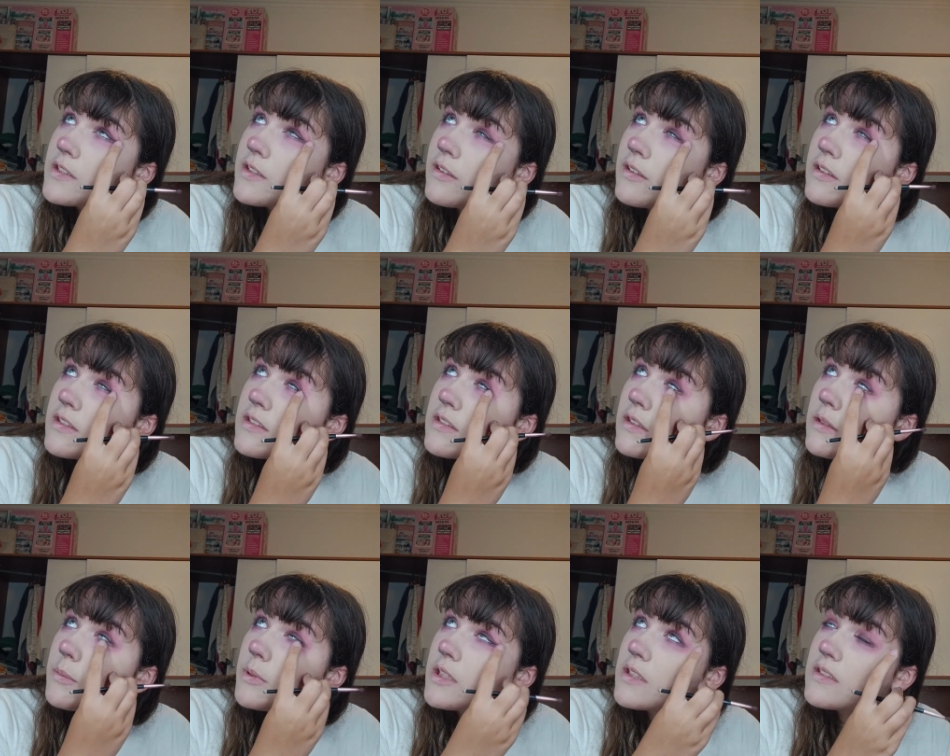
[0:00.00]

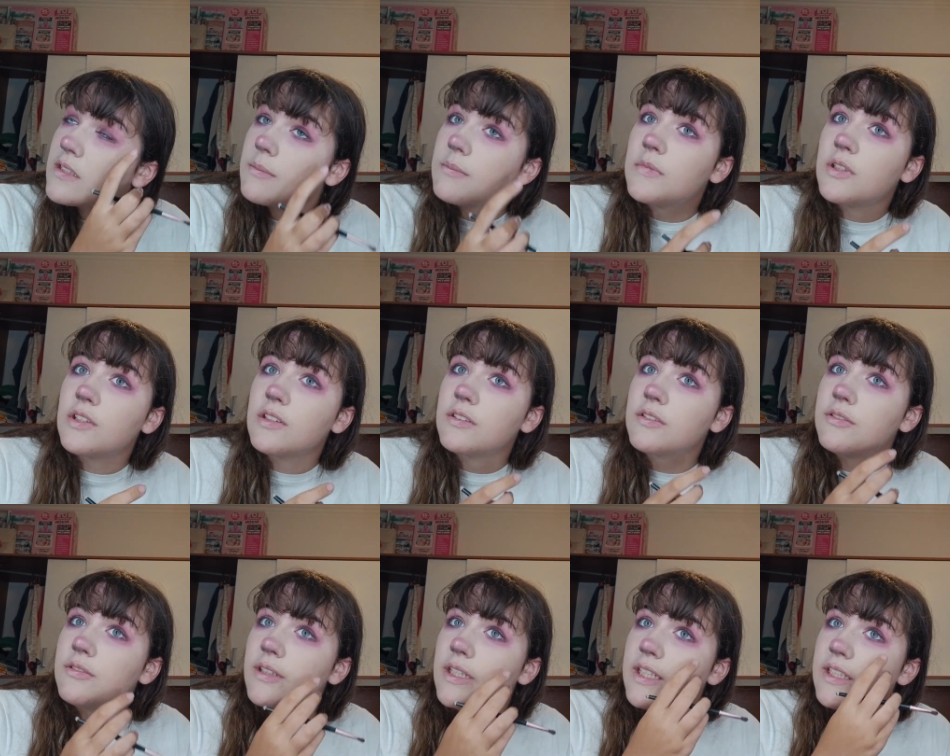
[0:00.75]
honestly, because I'm not
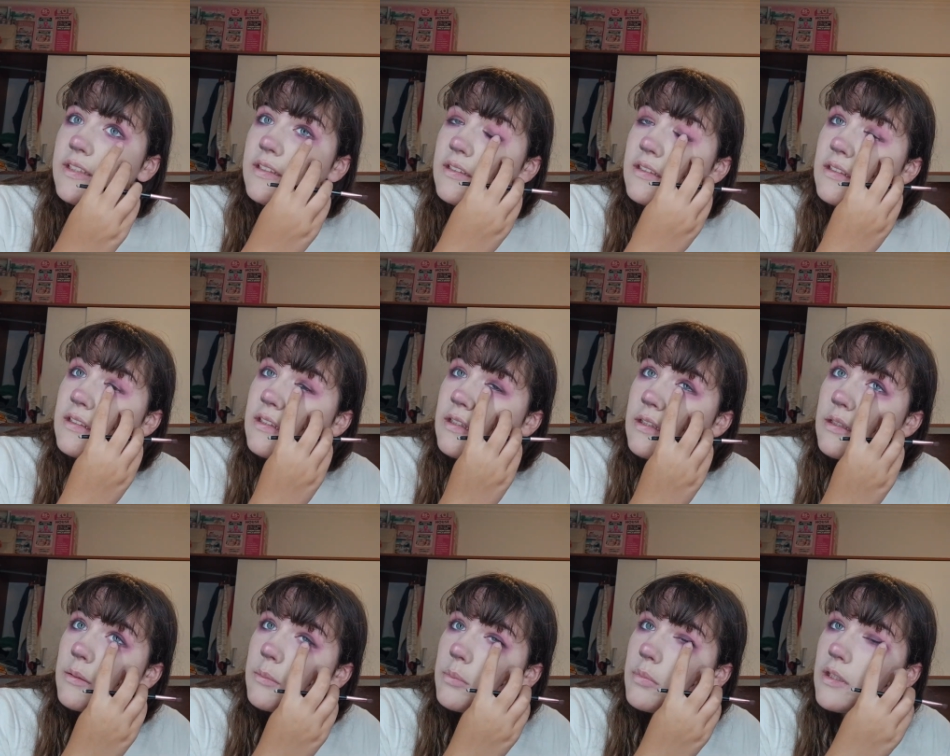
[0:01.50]
great
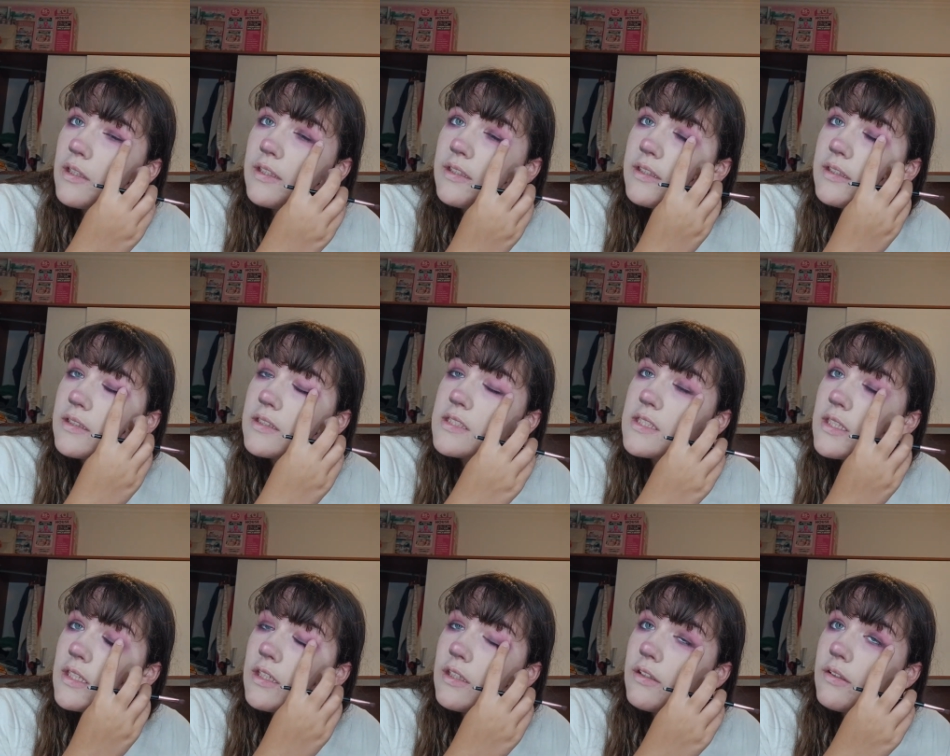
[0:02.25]
at blending
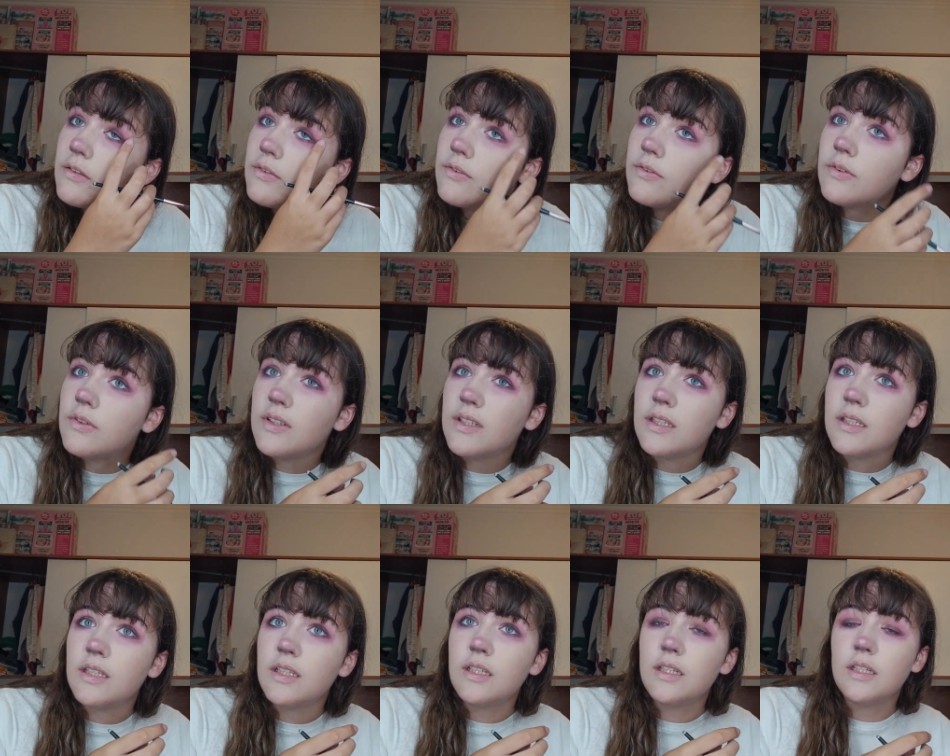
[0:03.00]
stuff
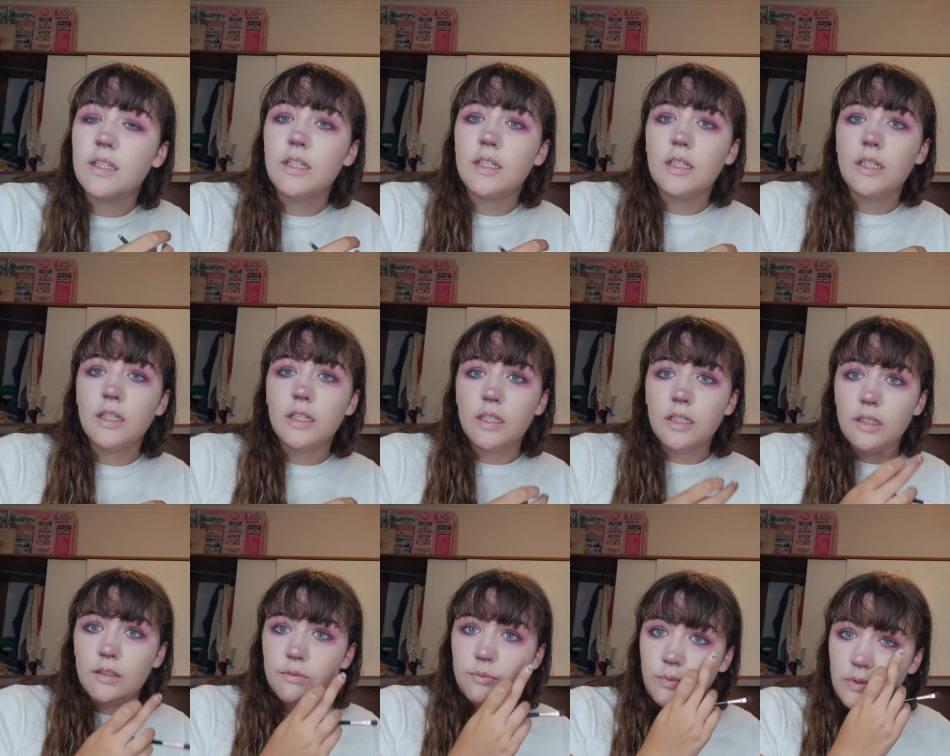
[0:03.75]

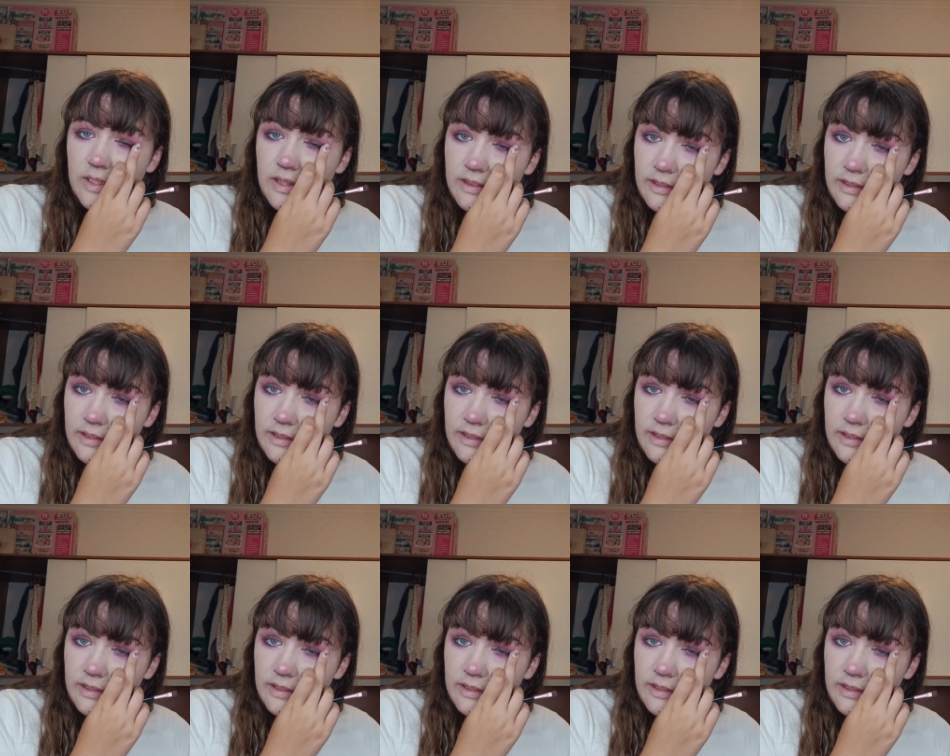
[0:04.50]
with